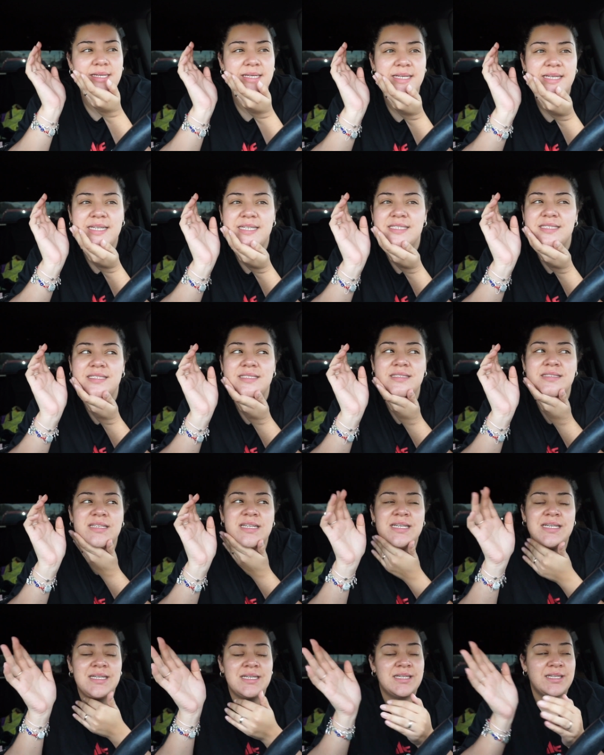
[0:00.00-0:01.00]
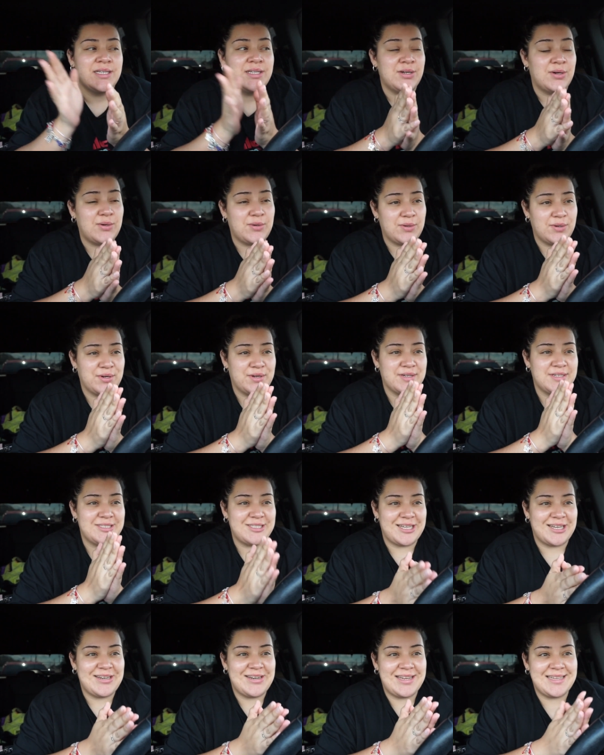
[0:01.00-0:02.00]
is, or
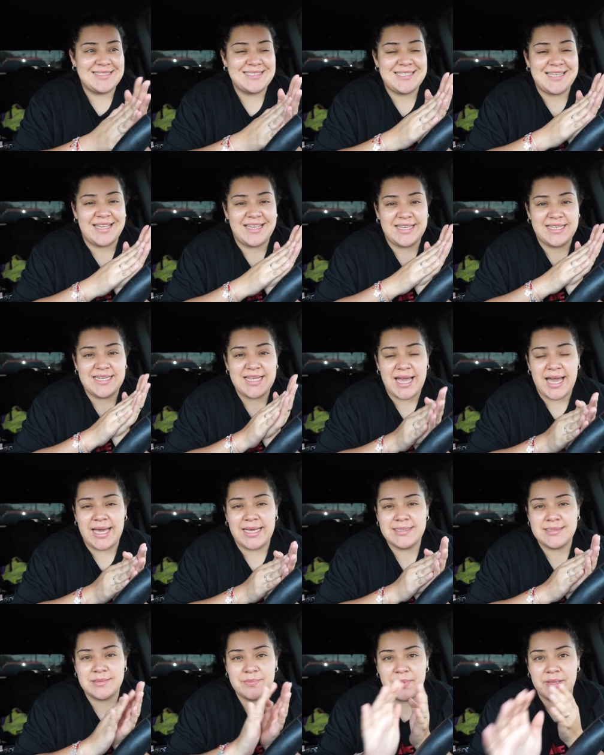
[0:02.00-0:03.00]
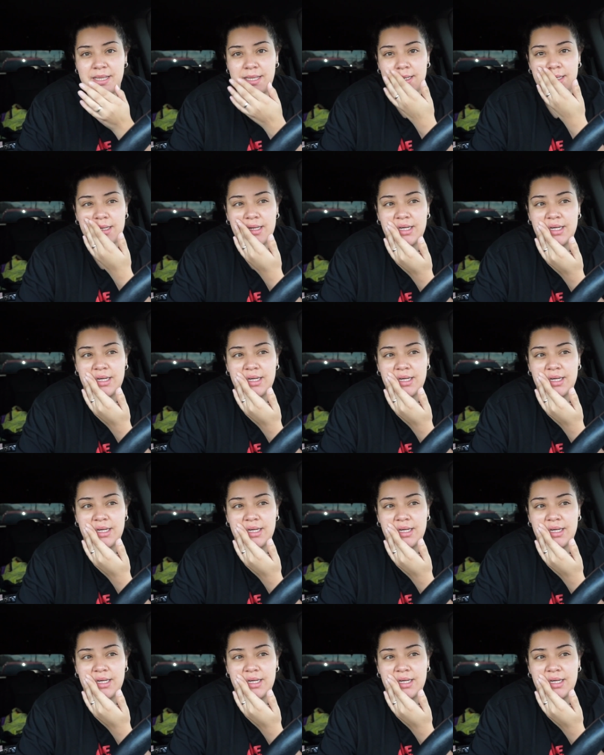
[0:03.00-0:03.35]
shall I say it has been,